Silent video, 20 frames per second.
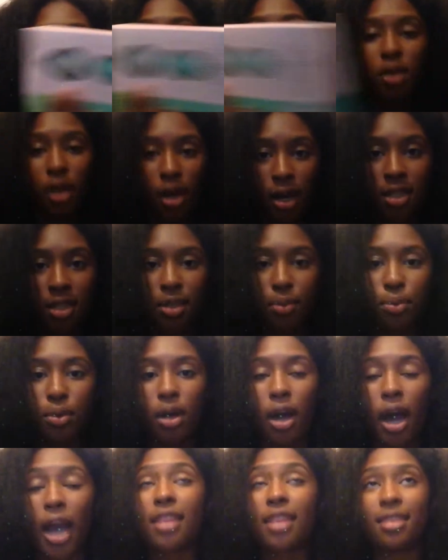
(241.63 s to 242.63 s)
to be honest,
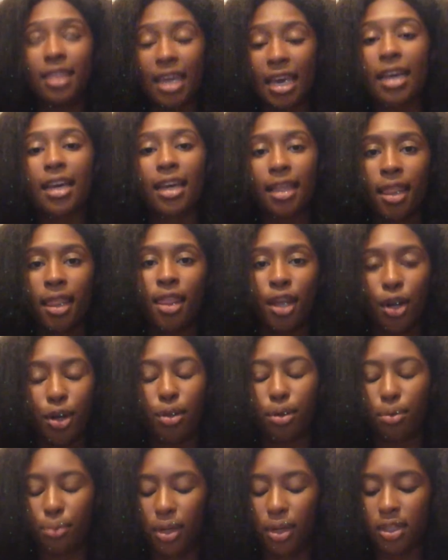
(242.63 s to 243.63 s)
I think they're
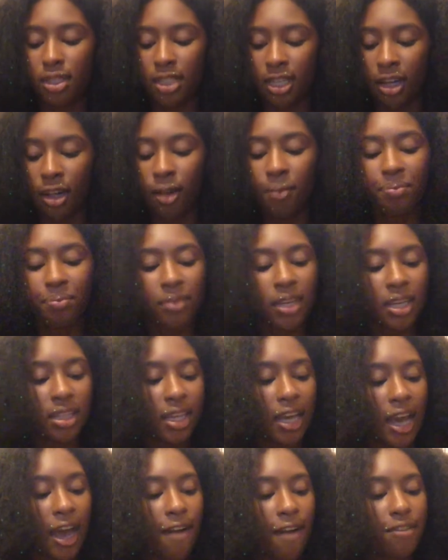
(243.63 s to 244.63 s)
the real deal.
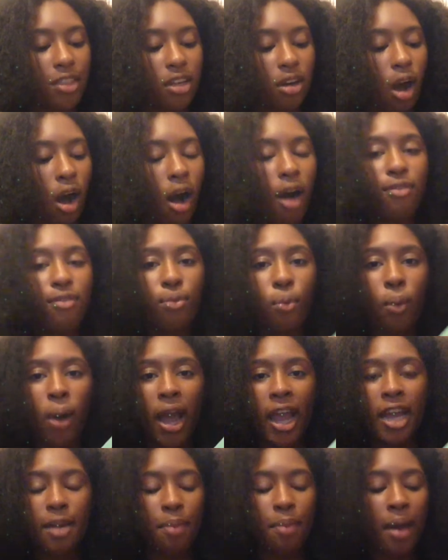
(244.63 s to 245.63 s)
They have the off-white